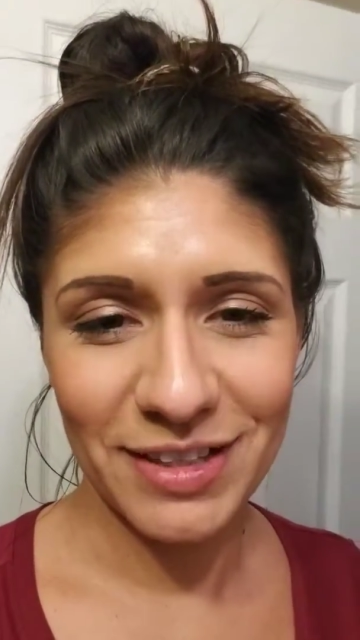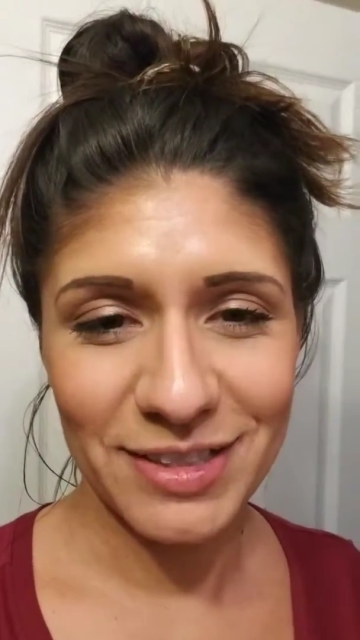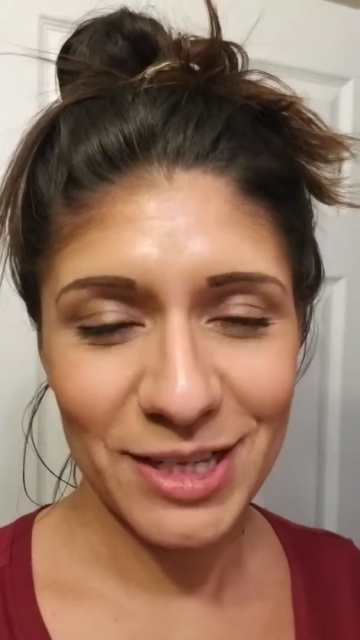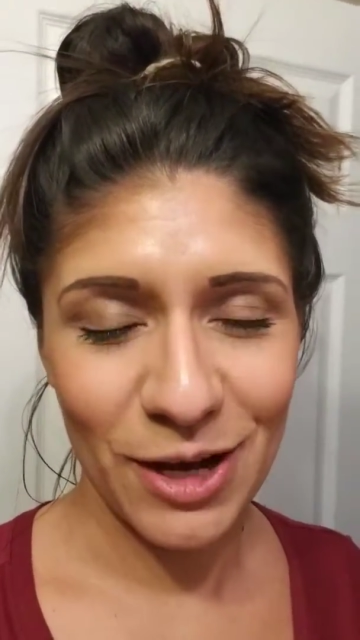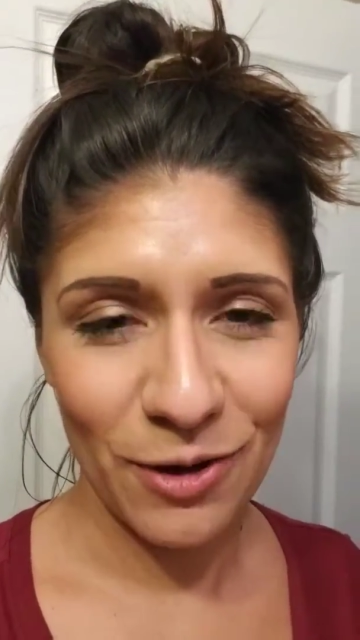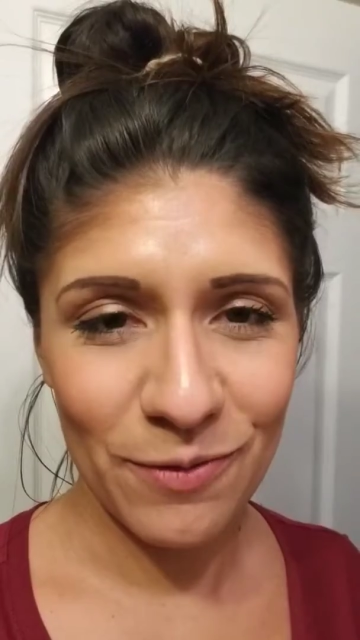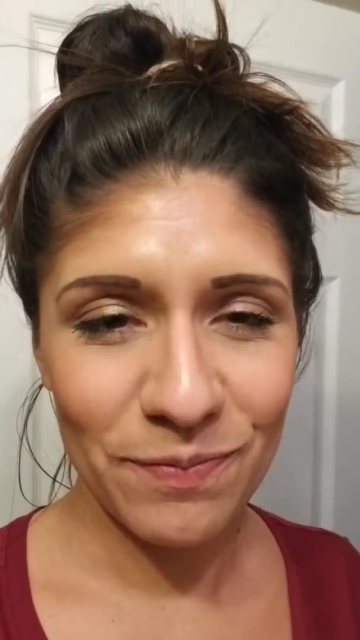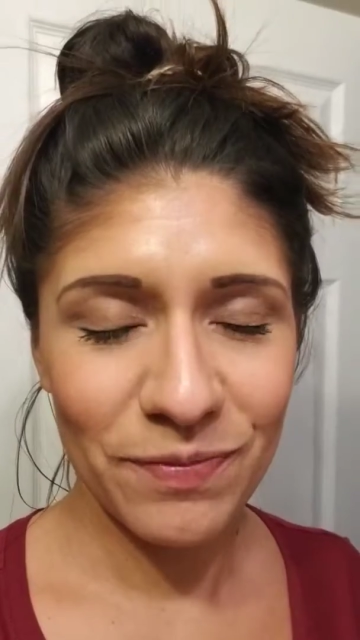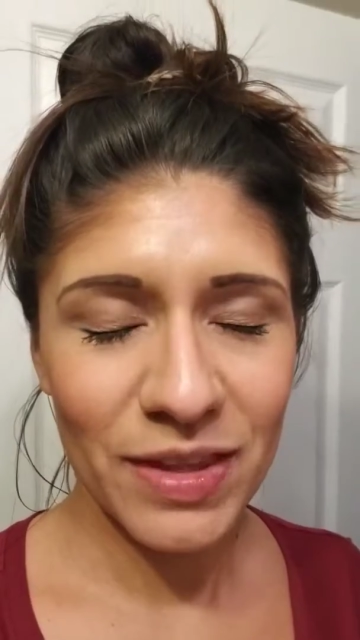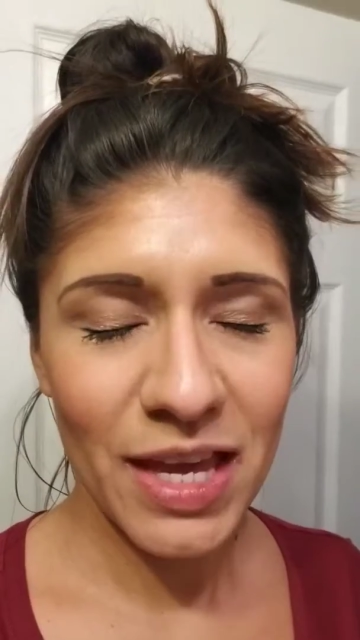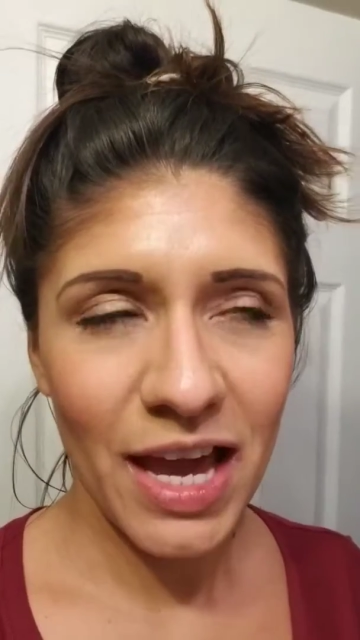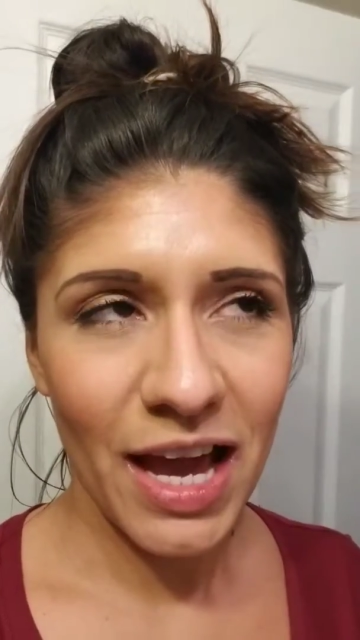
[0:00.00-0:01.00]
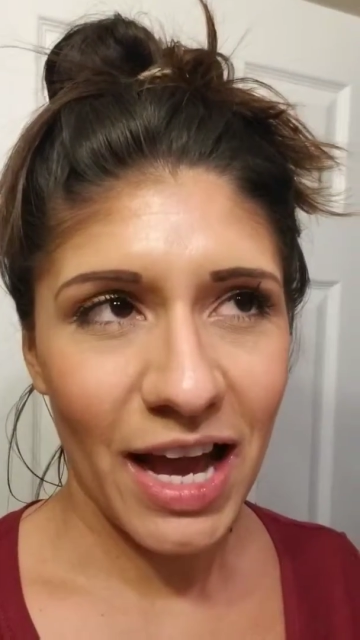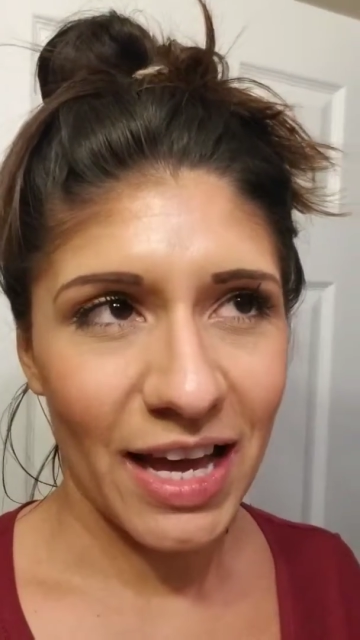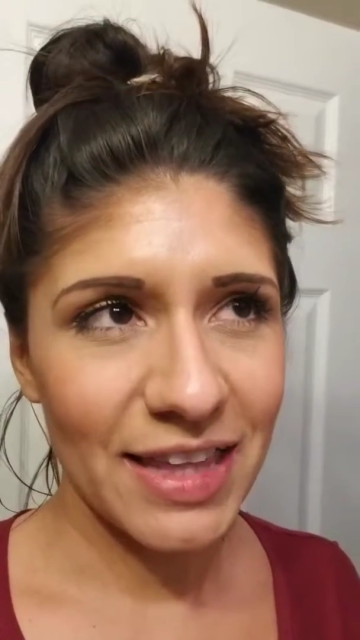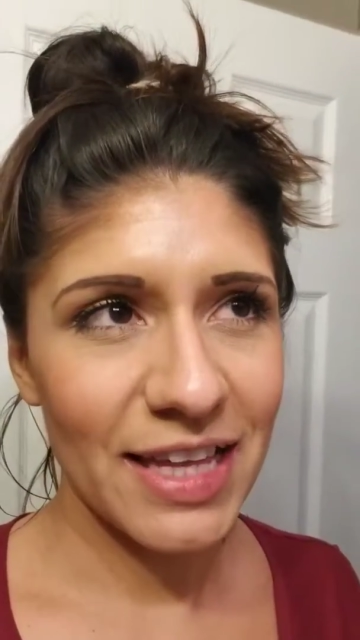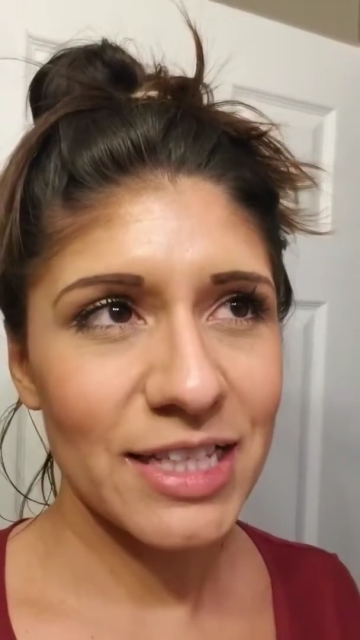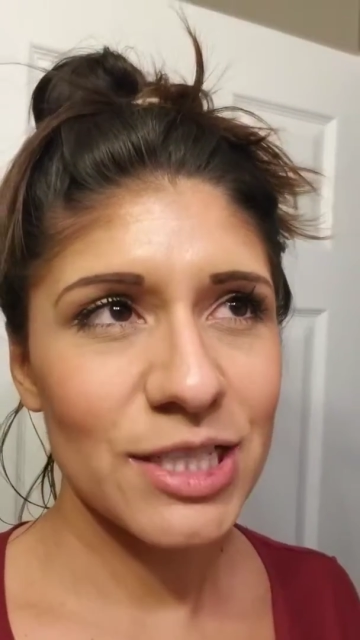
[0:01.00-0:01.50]
So I
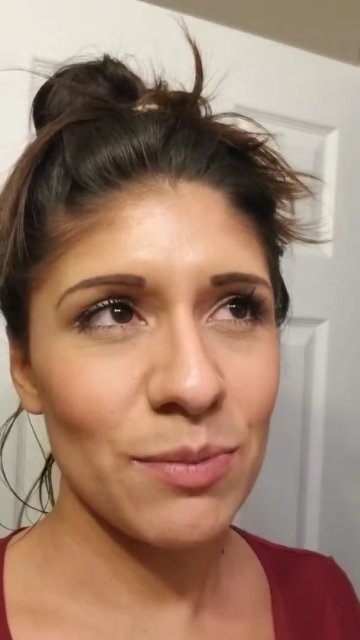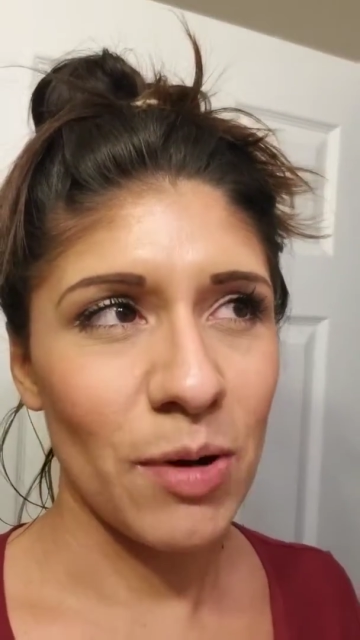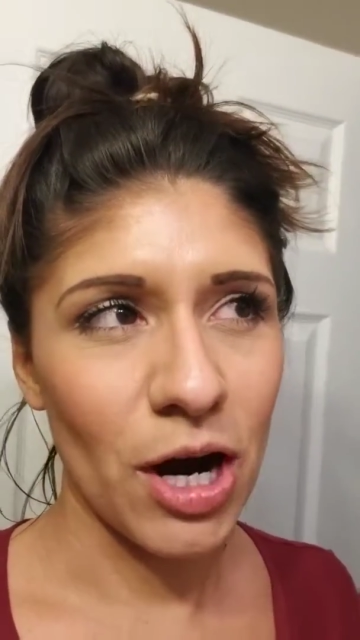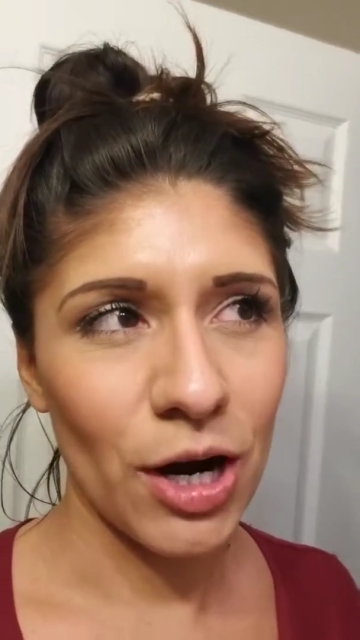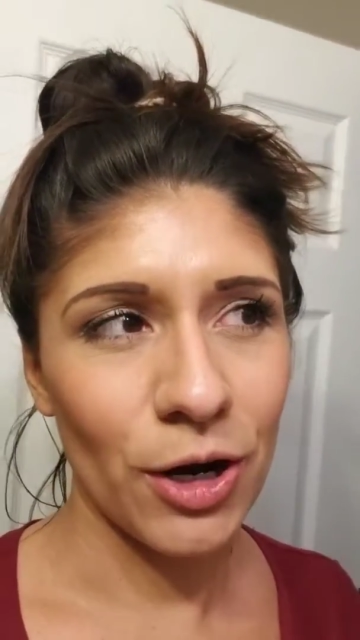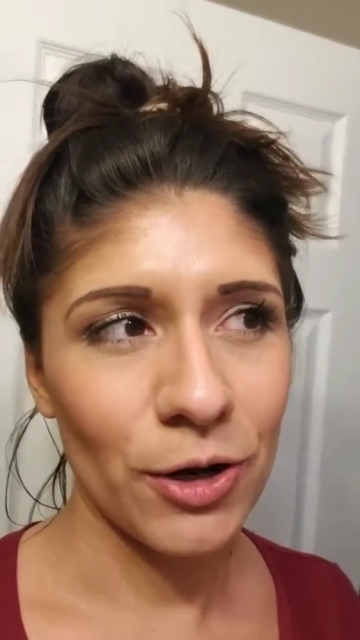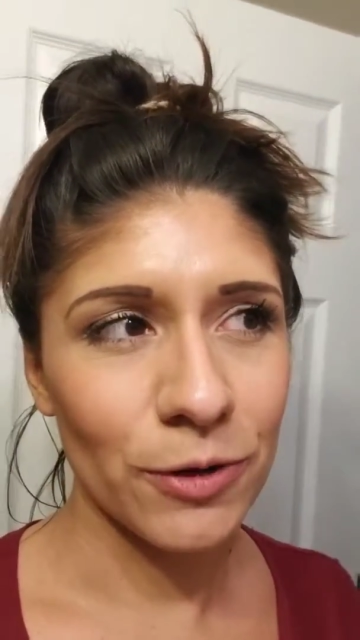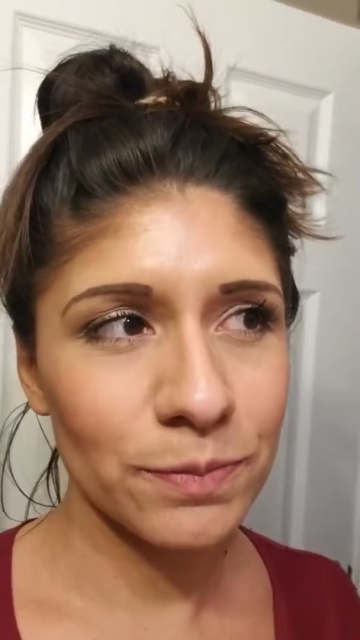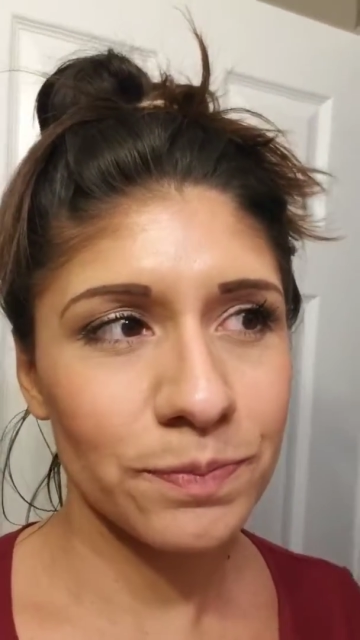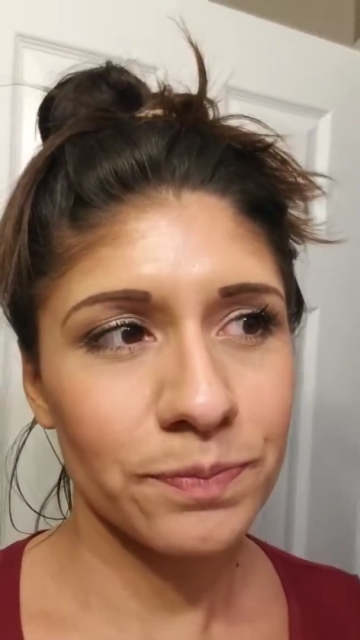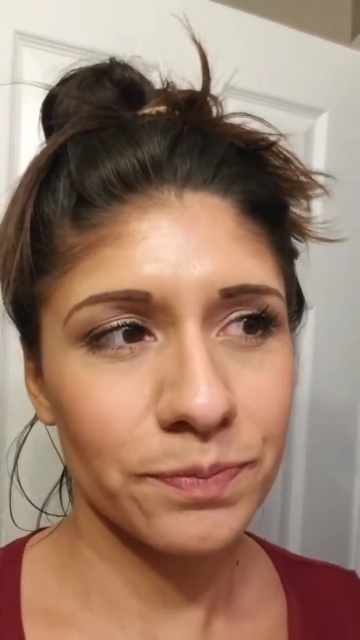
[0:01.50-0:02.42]
think tomorrow